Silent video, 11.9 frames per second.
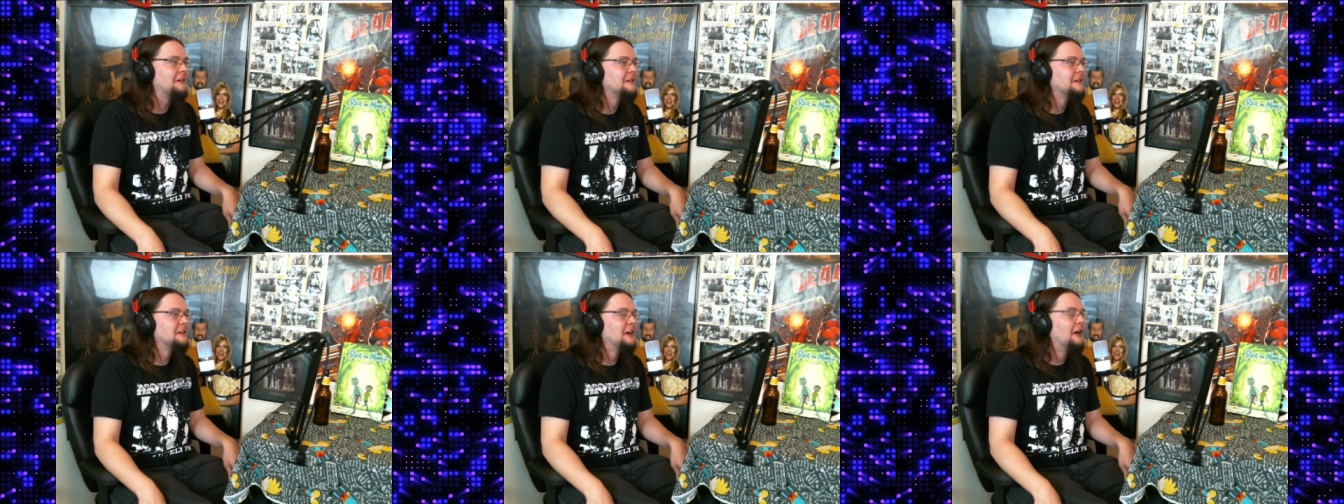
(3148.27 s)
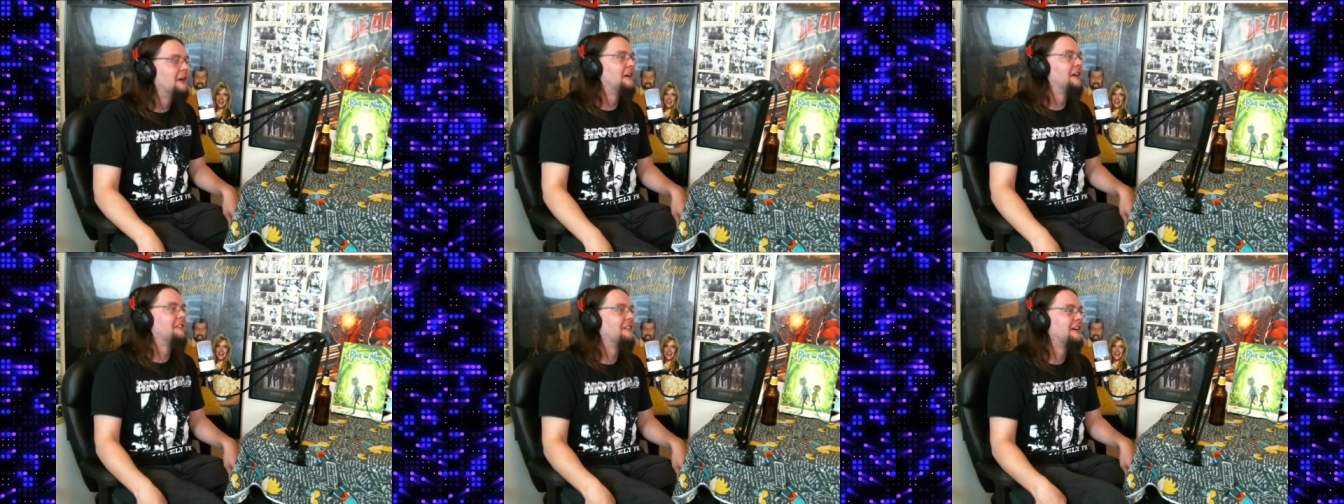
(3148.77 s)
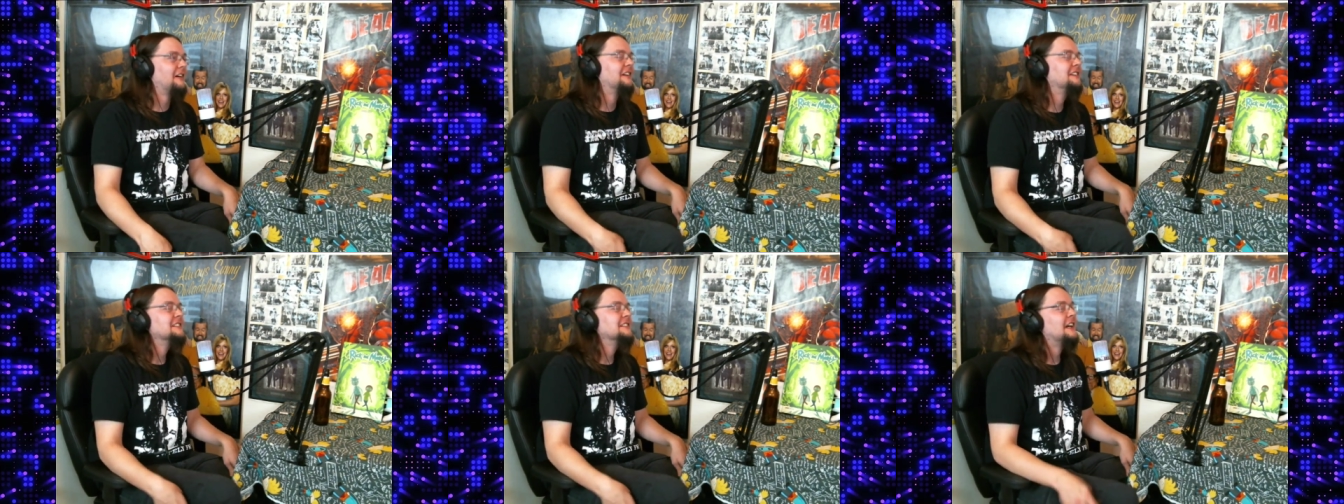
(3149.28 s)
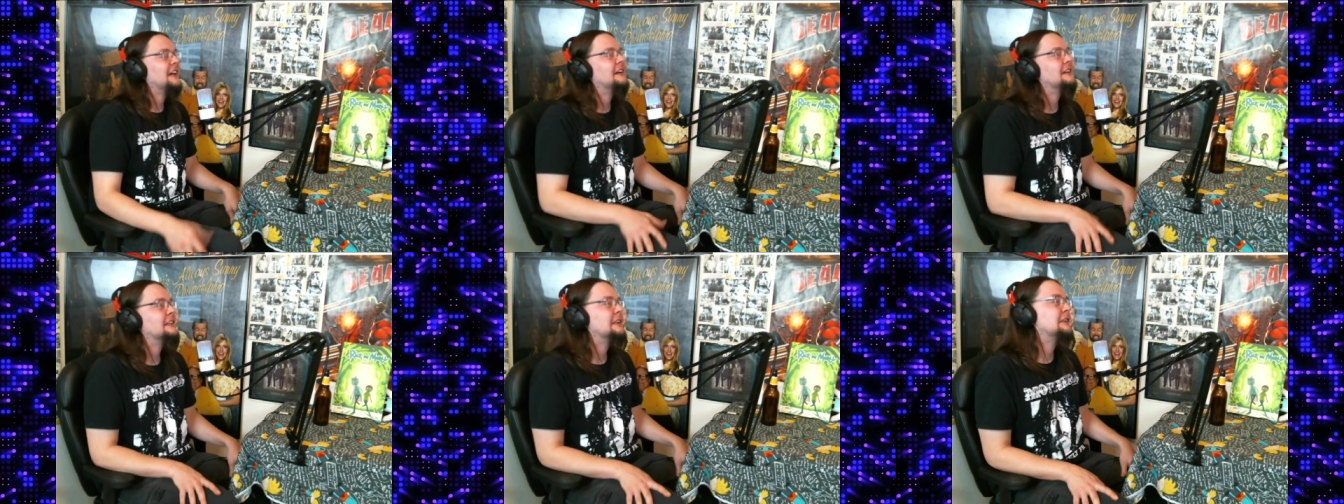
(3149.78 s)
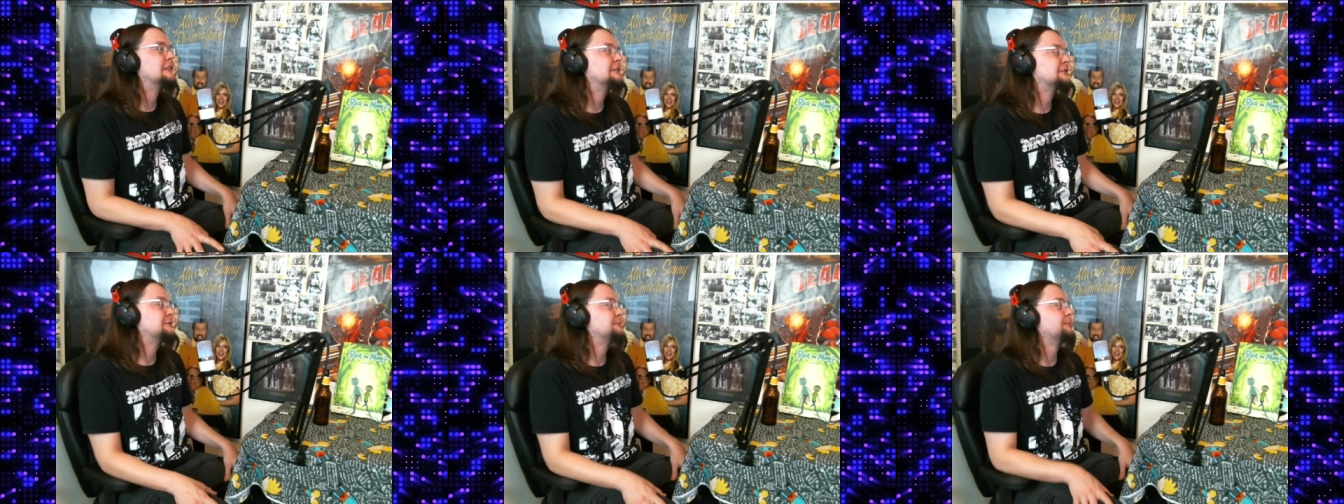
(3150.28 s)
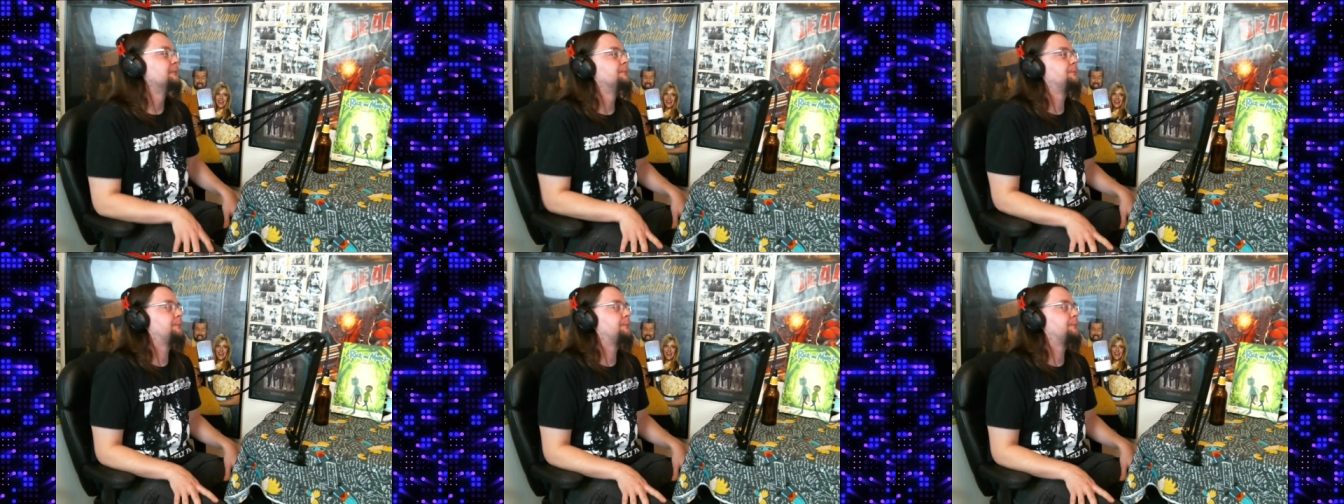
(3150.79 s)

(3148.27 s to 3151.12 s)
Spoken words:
Yeah. But yet, does it